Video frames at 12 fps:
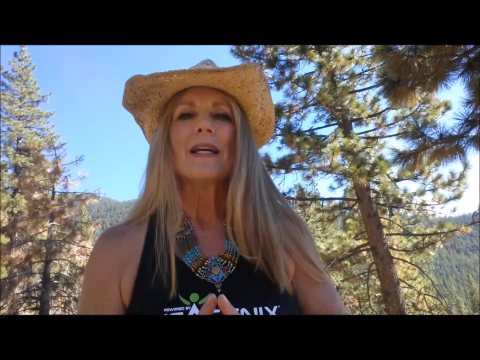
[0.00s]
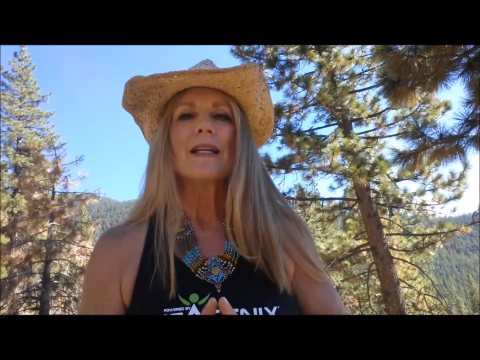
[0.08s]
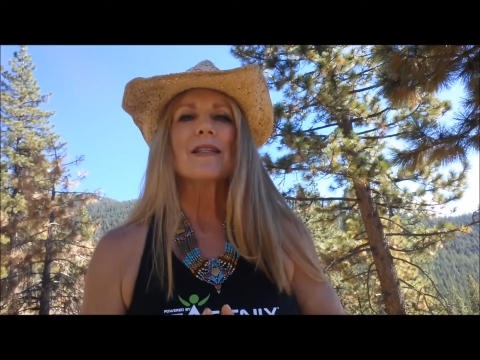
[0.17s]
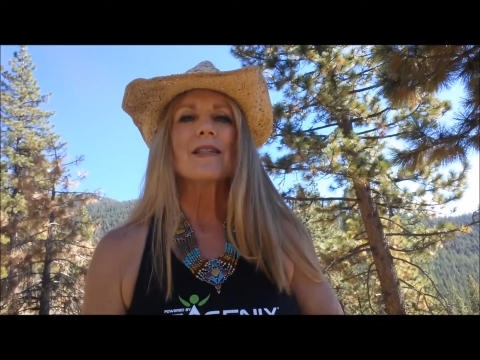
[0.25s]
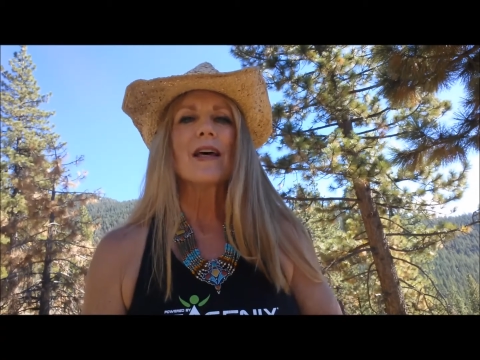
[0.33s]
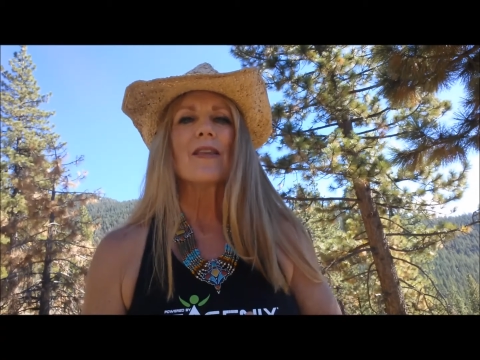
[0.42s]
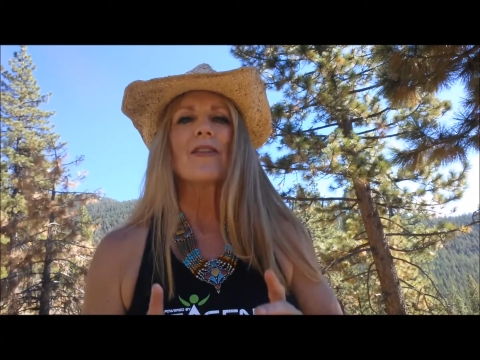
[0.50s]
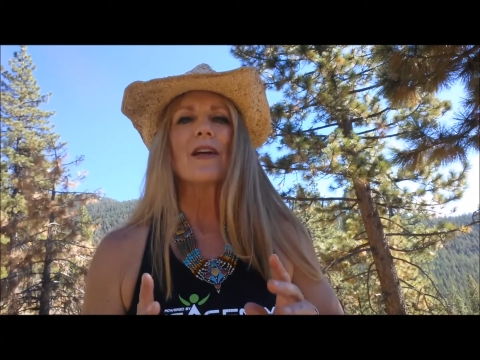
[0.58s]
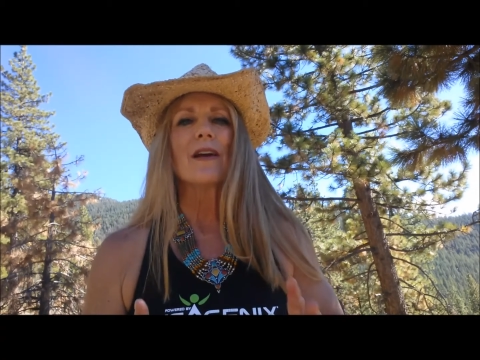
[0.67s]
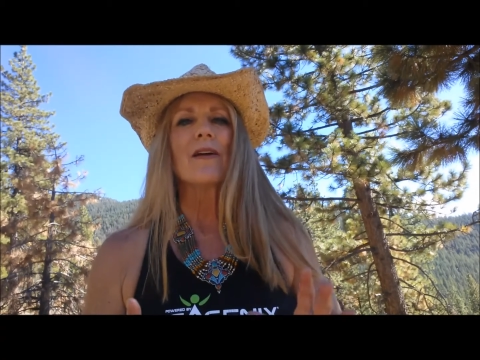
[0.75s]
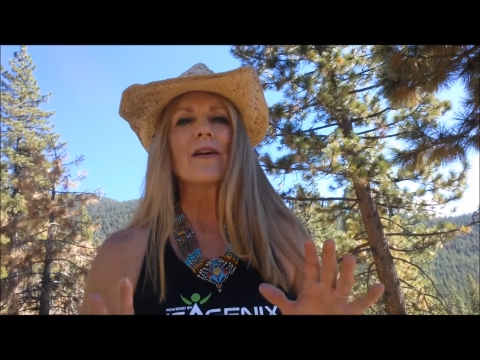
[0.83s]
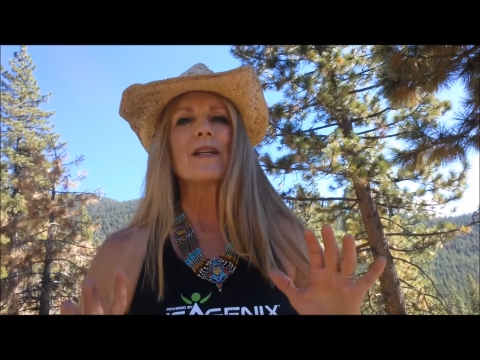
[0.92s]
is that
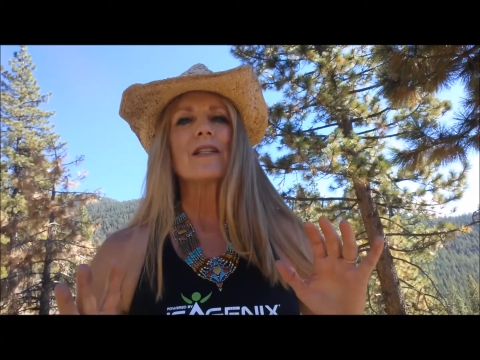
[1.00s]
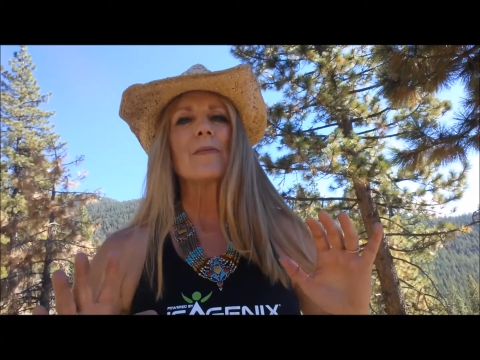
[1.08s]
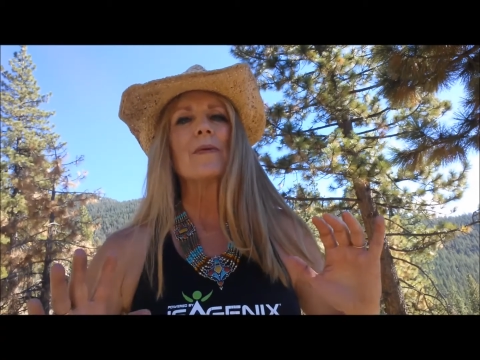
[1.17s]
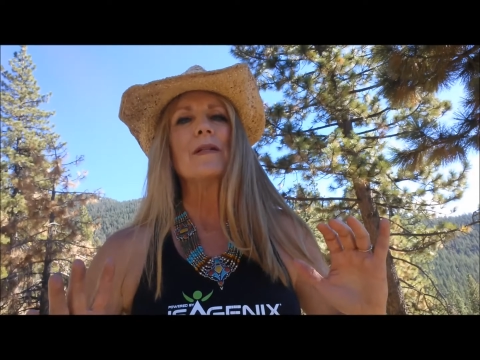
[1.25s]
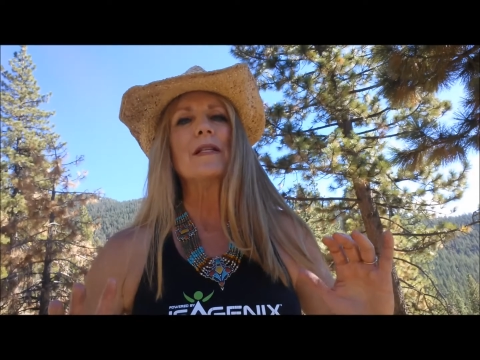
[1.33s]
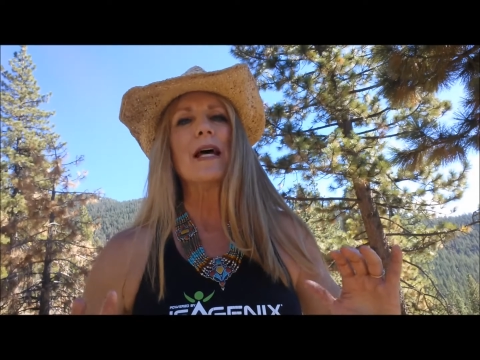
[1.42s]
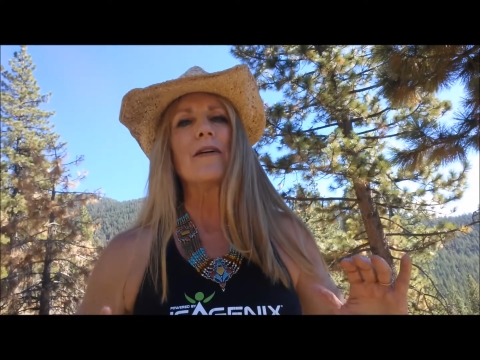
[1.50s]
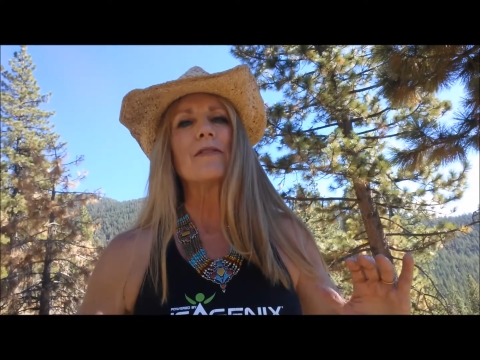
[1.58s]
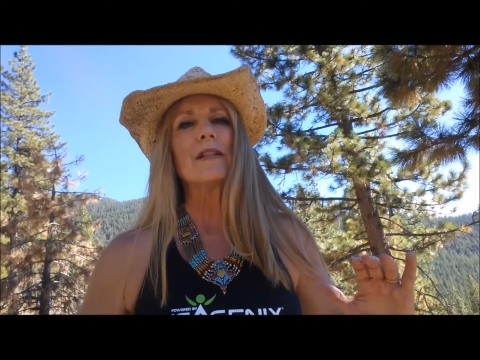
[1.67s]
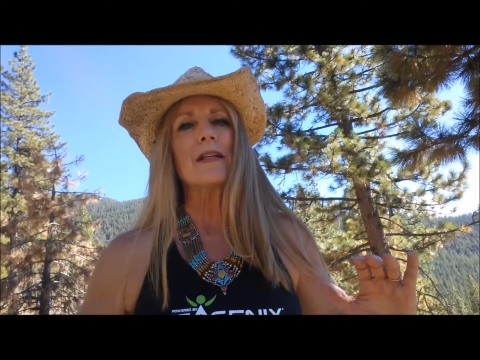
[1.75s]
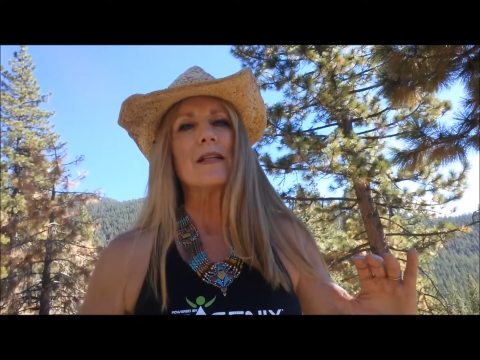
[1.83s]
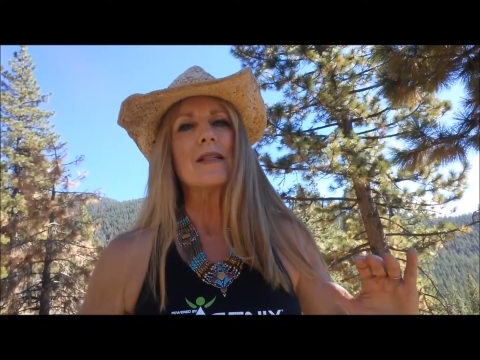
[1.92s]
there is a
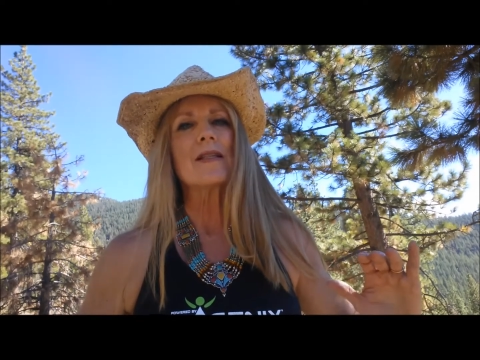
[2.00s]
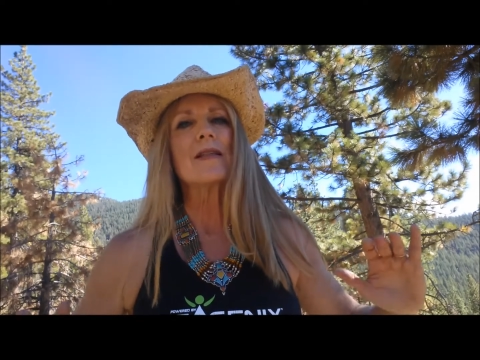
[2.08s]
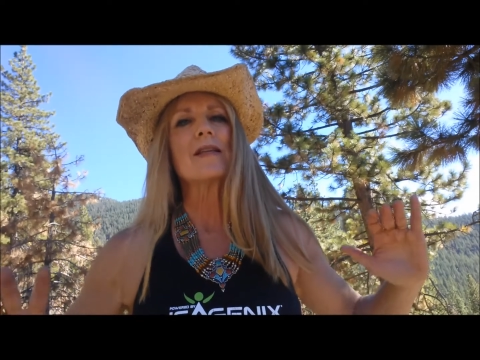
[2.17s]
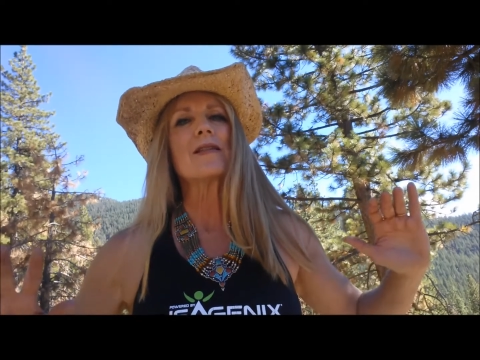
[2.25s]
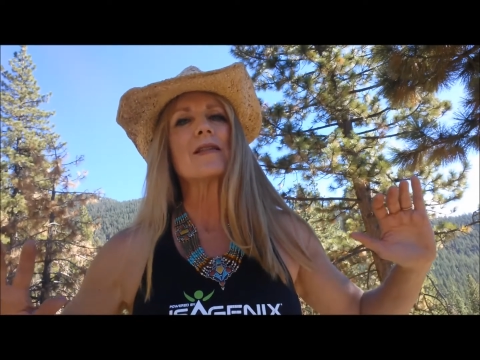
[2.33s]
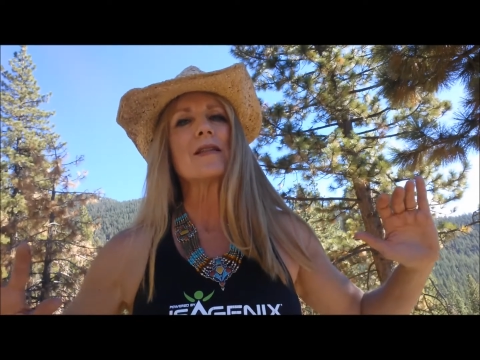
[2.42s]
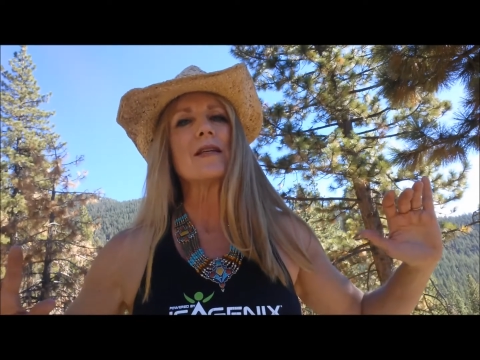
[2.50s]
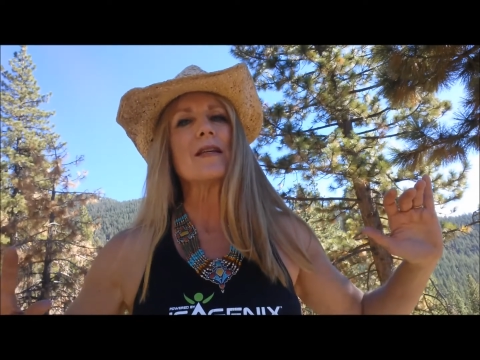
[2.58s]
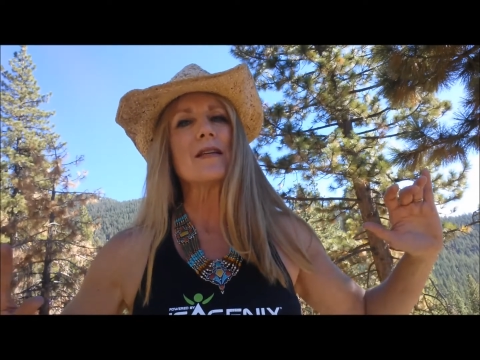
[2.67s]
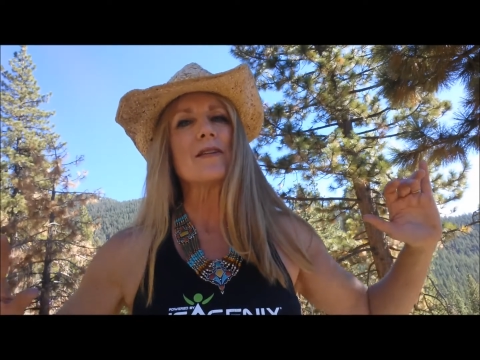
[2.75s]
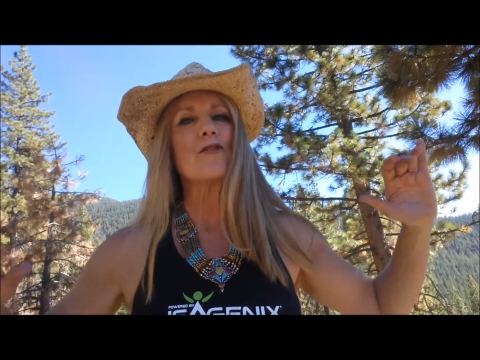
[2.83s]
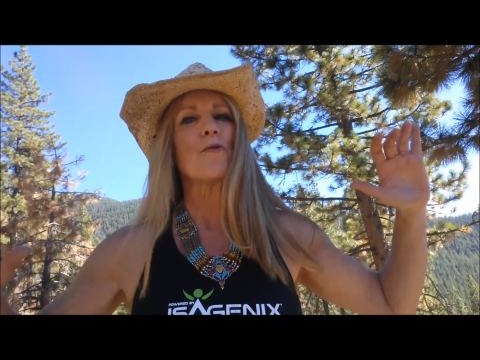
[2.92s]
benevolence that
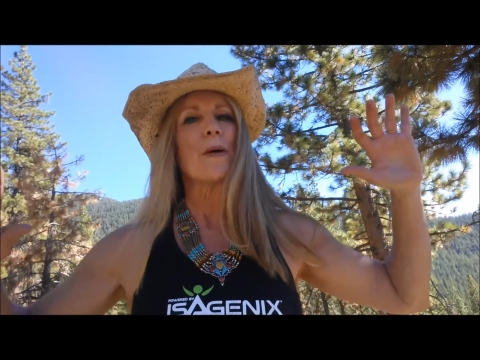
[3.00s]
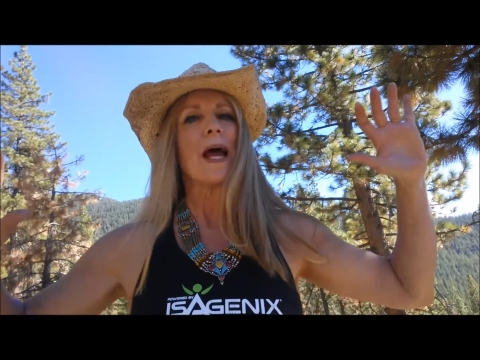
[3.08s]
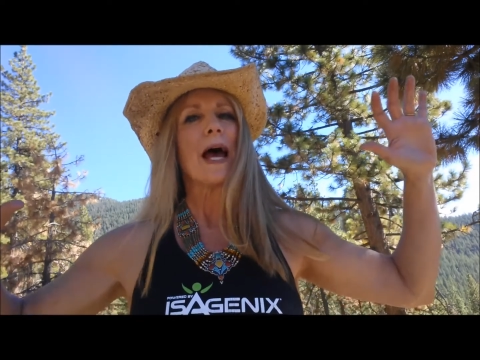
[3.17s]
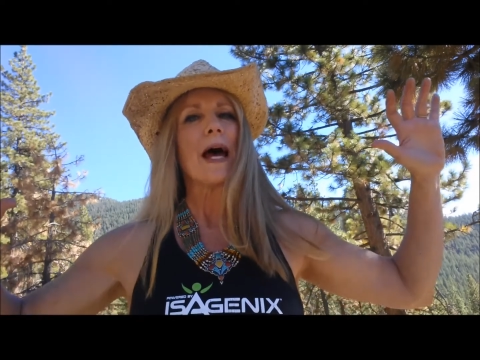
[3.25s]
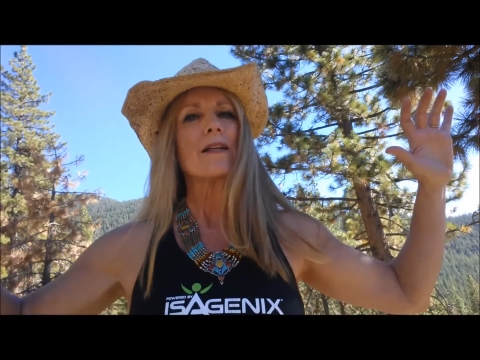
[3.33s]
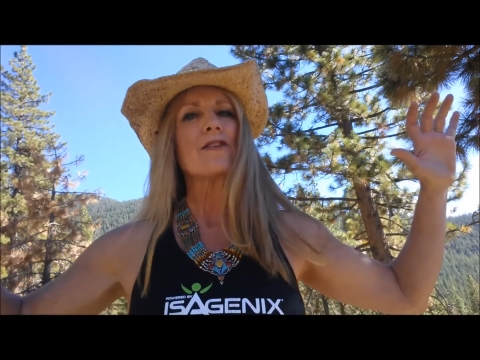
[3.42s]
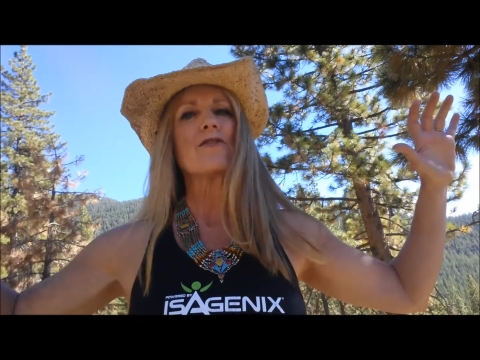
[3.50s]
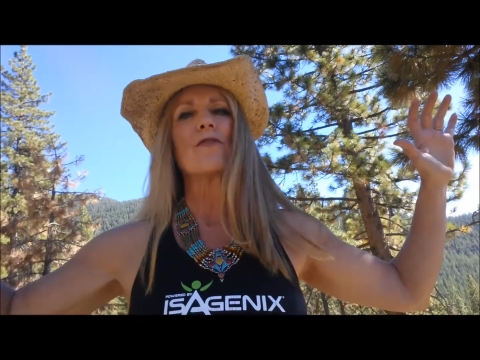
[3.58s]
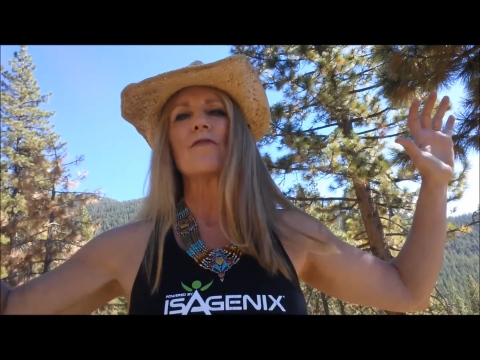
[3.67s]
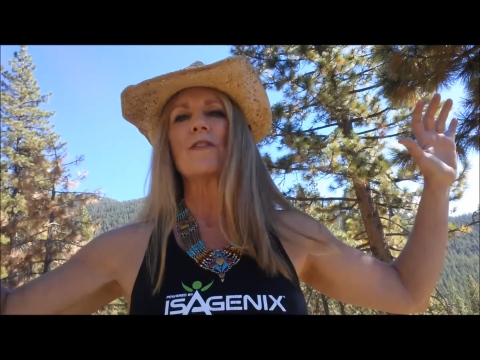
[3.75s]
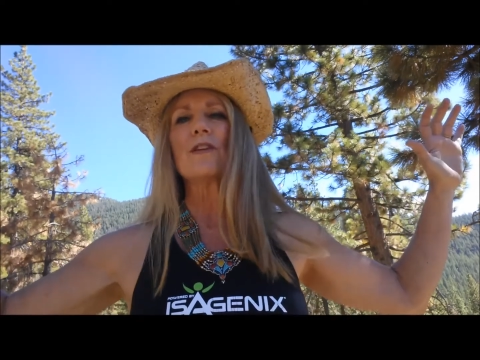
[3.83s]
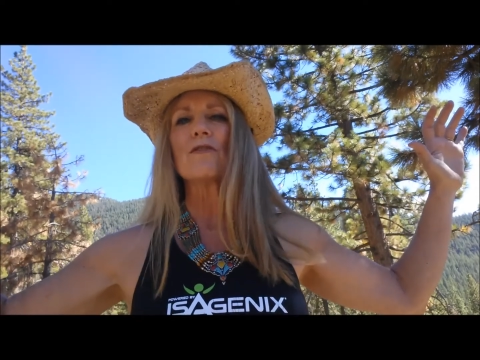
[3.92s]
sees your past, your
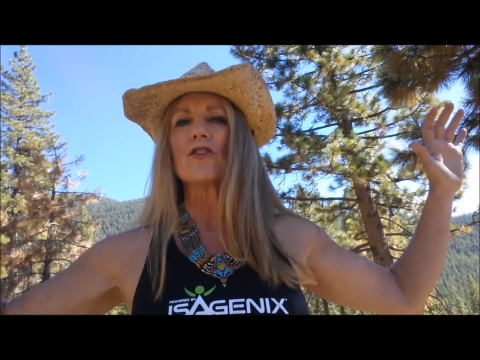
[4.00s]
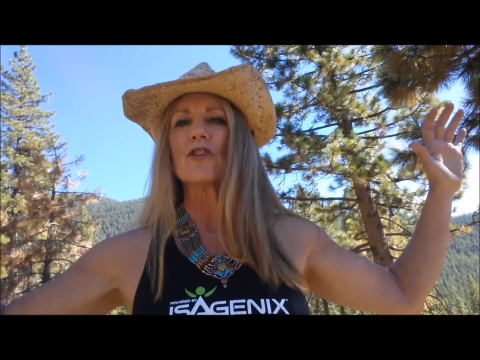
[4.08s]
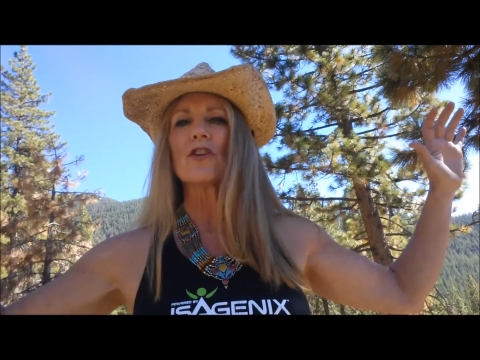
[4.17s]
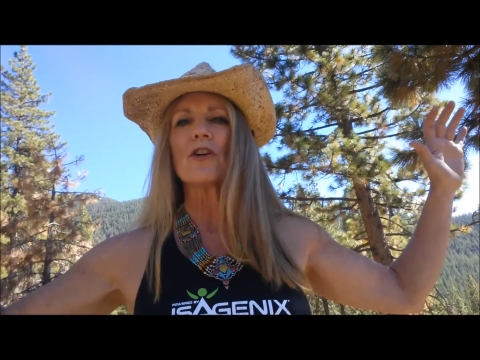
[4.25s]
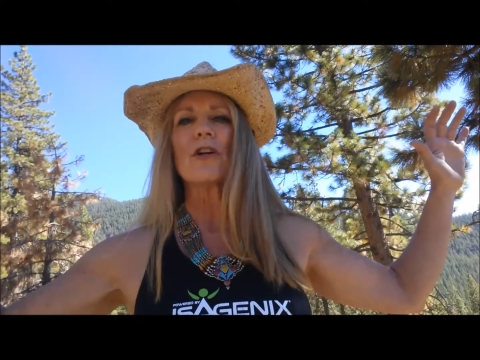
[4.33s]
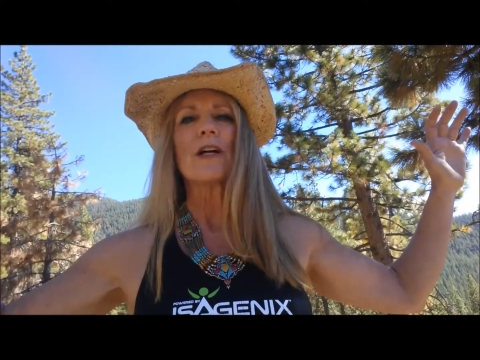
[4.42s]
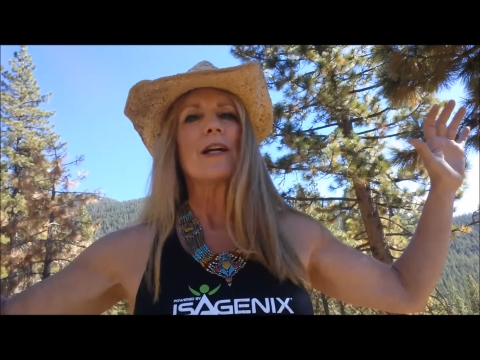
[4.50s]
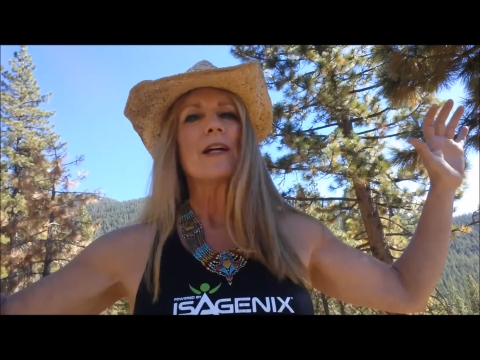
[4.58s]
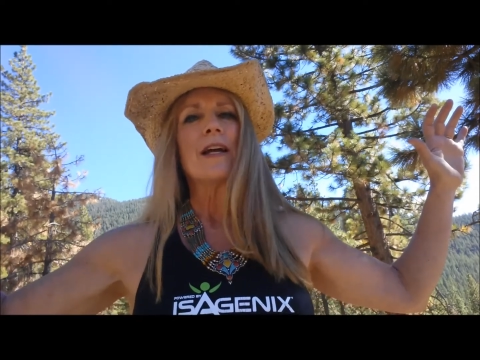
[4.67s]
future,